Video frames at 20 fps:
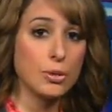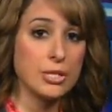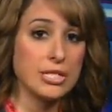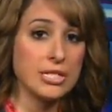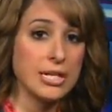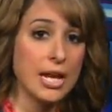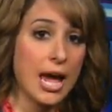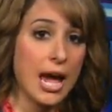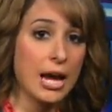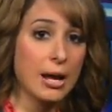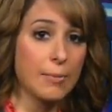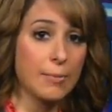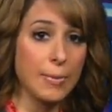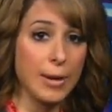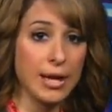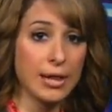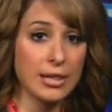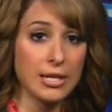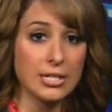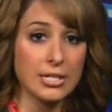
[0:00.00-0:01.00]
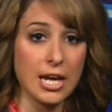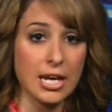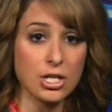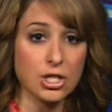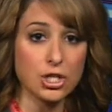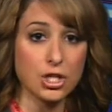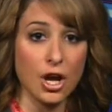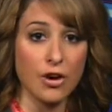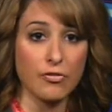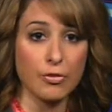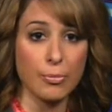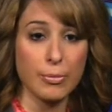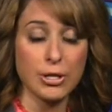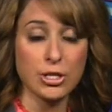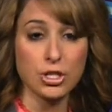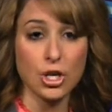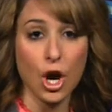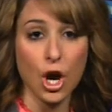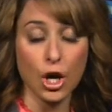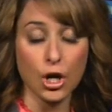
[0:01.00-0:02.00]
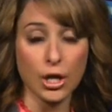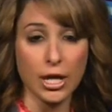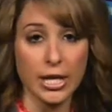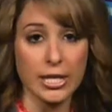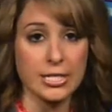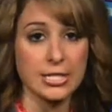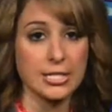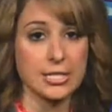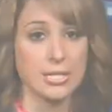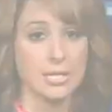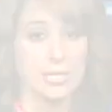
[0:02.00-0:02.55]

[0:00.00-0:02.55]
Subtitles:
attack Bangladesh government targets.